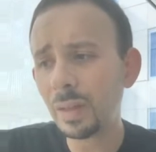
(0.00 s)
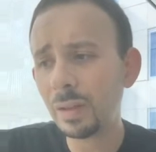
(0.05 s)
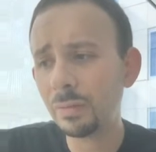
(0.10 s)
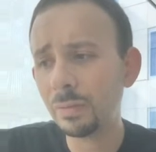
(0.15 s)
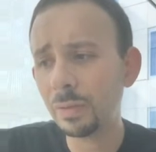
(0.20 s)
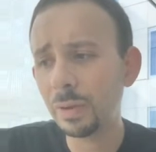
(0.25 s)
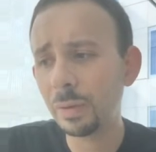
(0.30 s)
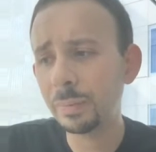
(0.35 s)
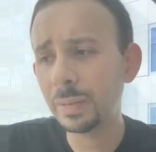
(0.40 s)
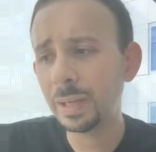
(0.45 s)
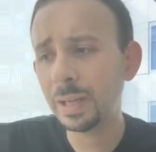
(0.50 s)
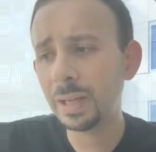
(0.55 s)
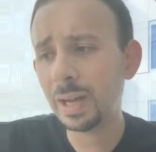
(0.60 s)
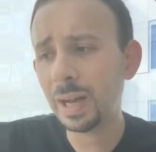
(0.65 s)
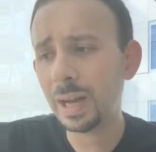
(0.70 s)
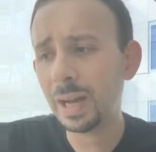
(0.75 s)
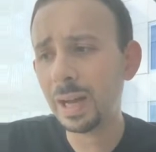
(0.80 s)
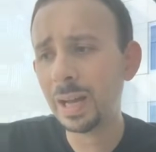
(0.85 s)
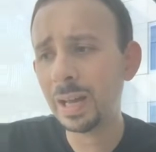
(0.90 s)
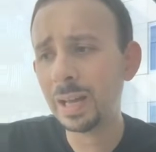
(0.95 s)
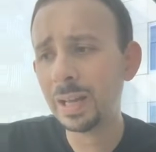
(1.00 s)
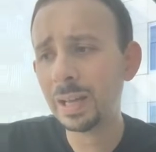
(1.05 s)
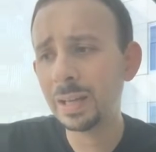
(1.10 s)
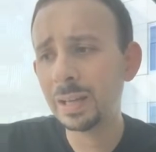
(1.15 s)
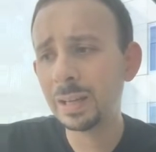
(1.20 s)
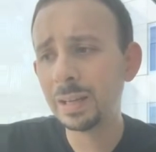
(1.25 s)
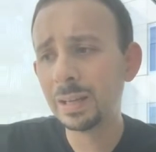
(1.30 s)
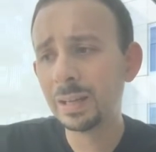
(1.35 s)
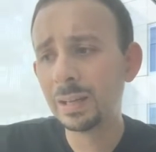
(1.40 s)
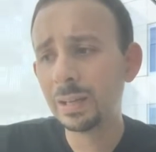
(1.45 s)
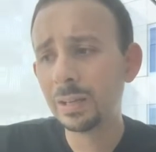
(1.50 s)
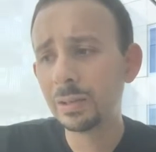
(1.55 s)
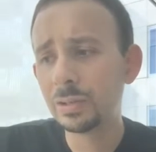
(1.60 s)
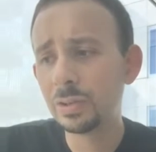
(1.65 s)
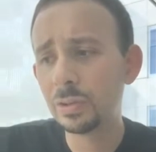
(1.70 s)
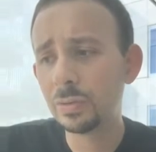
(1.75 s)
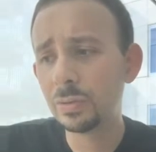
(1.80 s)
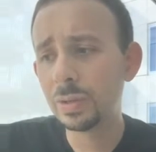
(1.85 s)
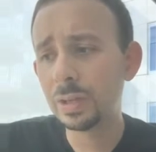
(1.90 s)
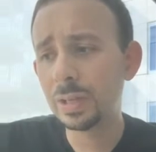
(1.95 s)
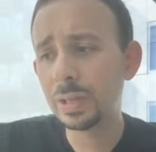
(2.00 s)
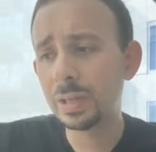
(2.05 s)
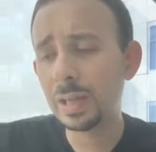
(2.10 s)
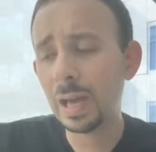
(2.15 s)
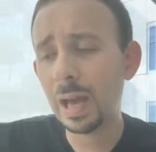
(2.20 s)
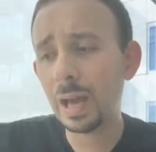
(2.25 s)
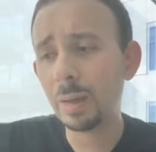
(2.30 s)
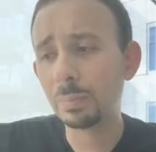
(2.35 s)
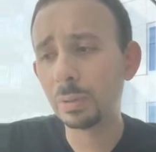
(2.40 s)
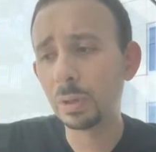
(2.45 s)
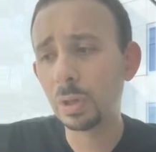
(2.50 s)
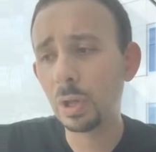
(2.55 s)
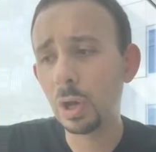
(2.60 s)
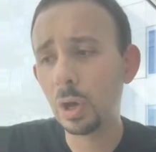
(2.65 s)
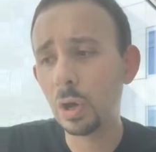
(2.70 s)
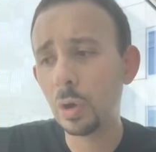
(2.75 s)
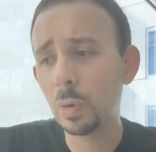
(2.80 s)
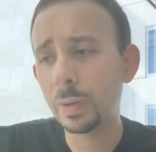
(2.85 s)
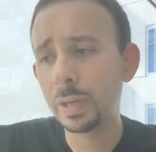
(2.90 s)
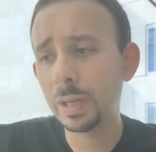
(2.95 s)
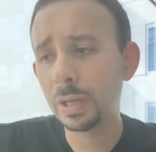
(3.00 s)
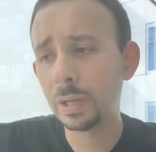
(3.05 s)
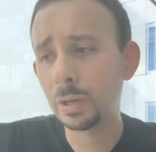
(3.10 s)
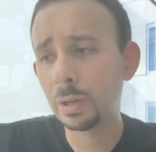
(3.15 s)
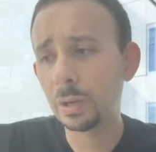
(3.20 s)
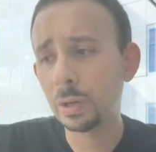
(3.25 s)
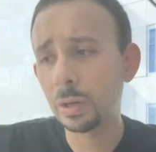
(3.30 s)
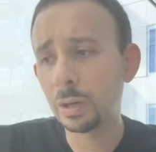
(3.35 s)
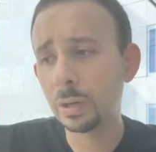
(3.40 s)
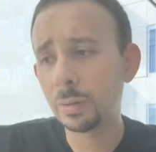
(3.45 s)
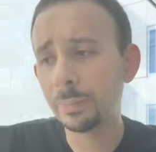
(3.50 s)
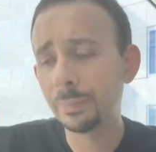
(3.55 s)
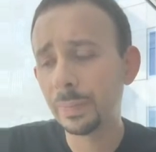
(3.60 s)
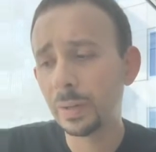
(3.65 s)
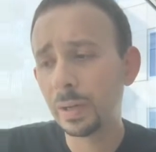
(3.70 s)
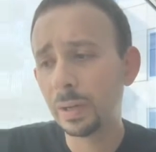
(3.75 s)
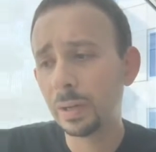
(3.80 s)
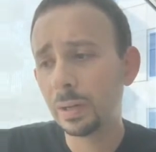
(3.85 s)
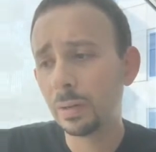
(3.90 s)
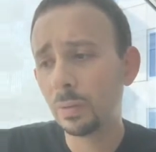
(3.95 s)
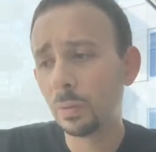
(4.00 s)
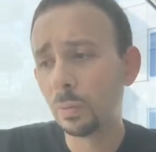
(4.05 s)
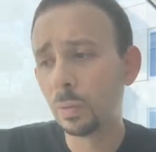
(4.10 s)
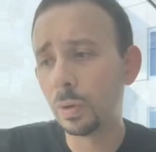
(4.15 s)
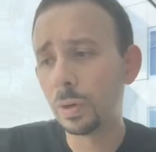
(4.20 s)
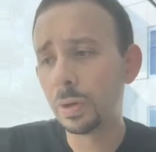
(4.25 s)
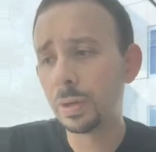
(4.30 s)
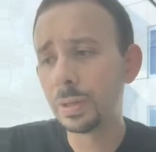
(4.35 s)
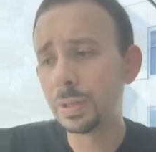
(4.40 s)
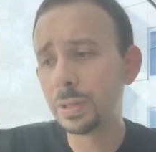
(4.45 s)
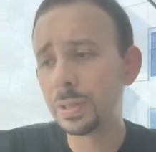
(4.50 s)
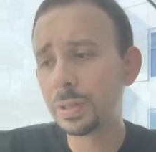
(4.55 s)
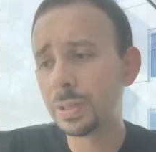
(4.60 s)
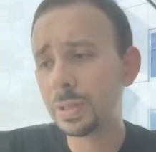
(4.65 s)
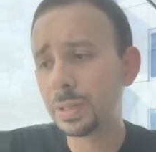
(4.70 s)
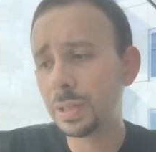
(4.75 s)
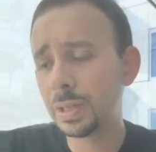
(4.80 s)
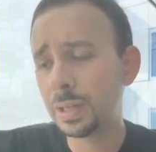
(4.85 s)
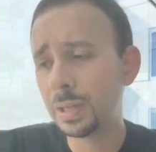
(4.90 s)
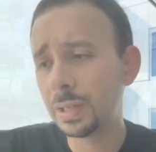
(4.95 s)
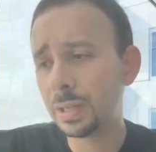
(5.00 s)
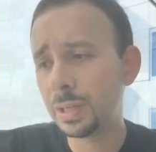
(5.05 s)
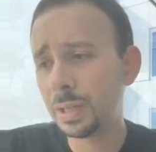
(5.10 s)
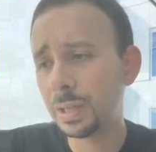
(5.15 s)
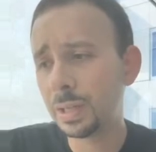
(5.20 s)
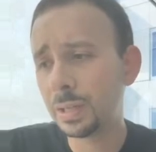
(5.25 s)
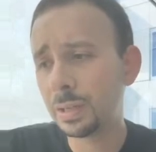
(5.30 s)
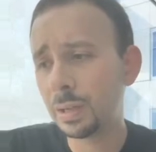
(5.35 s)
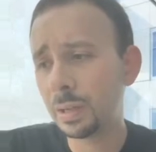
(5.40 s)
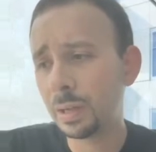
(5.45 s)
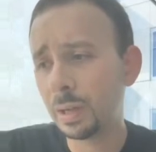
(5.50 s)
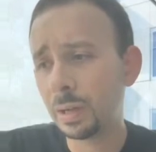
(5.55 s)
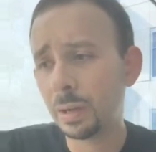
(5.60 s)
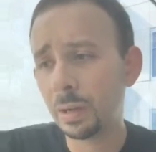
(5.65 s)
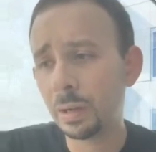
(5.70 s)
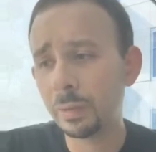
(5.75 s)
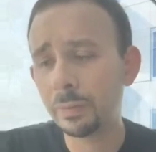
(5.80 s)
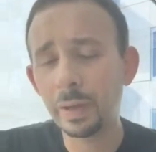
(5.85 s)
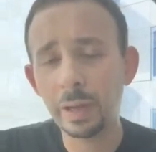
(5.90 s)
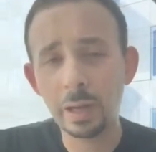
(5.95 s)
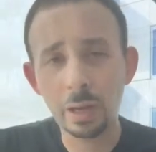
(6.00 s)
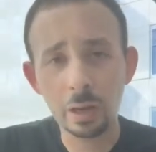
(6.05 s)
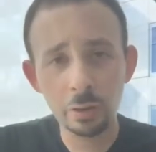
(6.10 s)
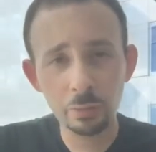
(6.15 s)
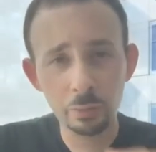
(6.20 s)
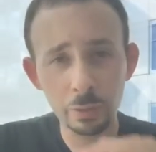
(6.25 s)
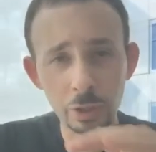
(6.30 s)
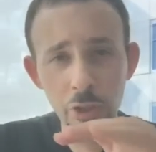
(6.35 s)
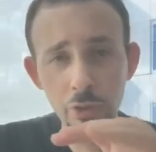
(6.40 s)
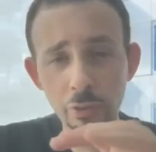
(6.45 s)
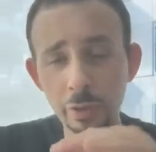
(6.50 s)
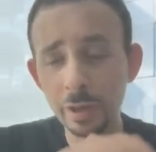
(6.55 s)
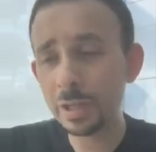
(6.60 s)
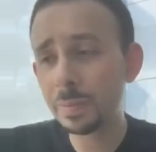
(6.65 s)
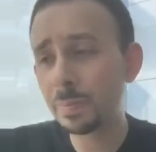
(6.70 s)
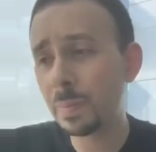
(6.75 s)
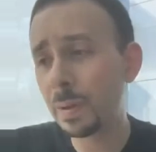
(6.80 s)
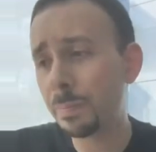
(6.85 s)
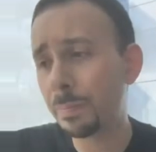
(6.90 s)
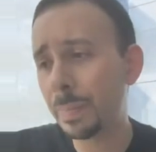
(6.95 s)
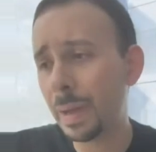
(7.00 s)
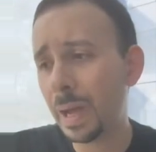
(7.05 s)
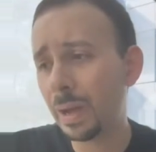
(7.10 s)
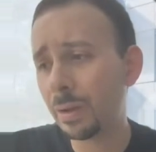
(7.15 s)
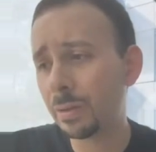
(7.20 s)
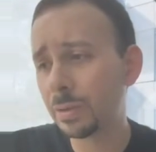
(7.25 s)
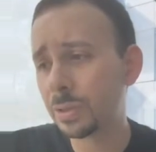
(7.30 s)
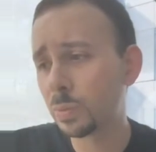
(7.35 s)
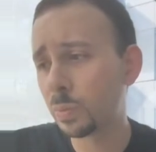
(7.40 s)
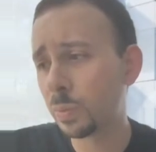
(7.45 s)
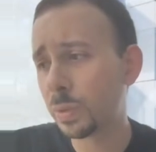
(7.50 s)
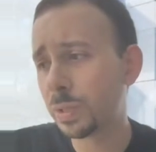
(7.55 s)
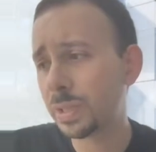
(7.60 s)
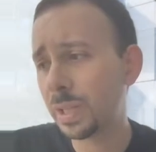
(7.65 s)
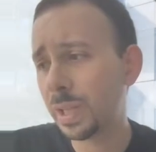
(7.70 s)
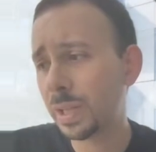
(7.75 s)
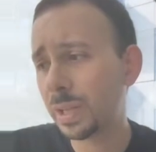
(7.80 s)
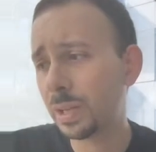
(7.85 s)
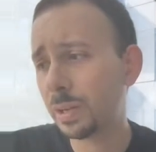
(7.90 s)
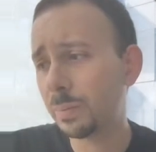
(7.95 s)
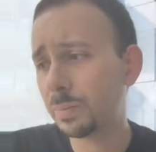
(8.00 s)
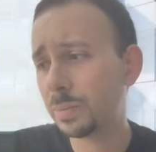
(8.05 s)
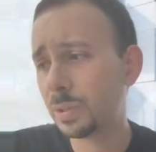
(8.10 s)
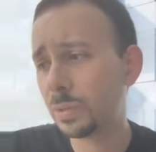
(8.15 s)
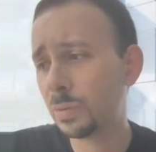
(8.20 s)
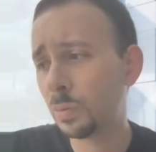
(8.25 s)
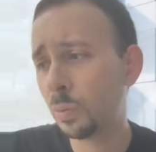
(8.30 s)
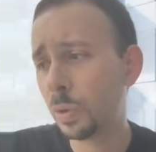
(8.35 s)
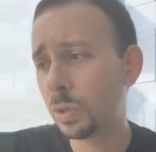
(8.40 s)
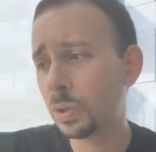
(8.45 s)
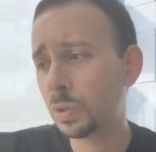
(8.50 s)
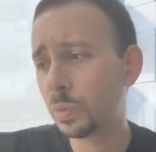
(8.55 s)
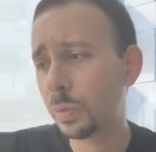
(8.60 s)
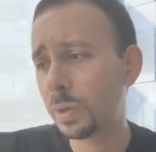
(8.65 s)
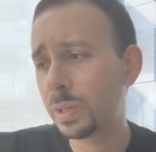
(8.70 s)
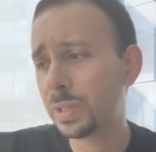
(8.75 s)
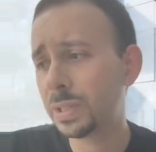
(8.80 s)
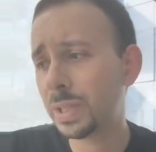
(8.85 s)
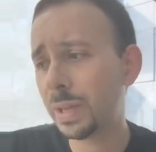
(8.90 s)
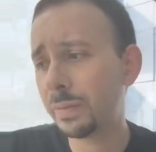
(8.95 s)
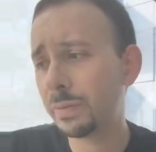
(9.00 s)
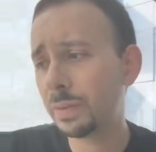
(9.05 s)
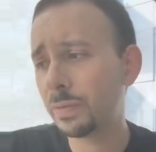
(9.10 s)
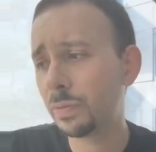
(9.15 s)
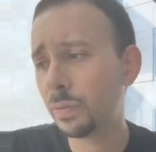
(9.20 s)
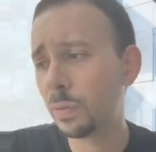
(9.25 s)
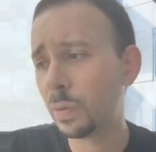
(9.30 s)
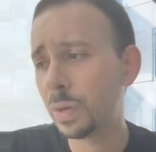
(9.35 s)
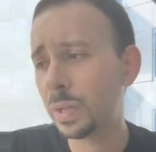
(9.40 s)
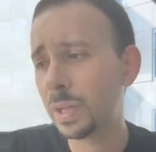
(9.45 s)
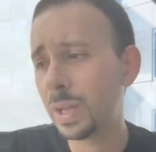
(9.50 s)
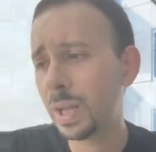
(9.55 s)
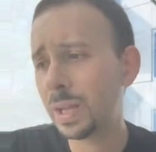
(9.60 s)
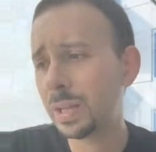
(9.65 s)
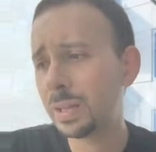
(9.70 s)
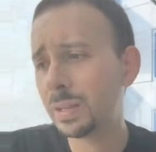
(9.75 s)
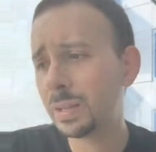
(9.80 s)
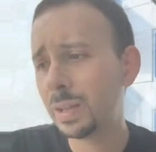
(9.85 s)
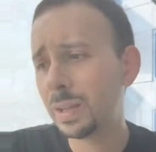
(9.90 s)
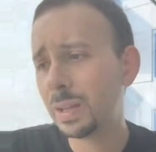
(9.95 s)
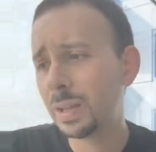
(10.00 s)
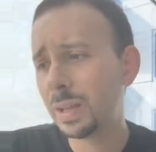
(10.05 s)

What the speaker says: from the high to the gap low here was on like a retracement bounce would take it up to 127.48.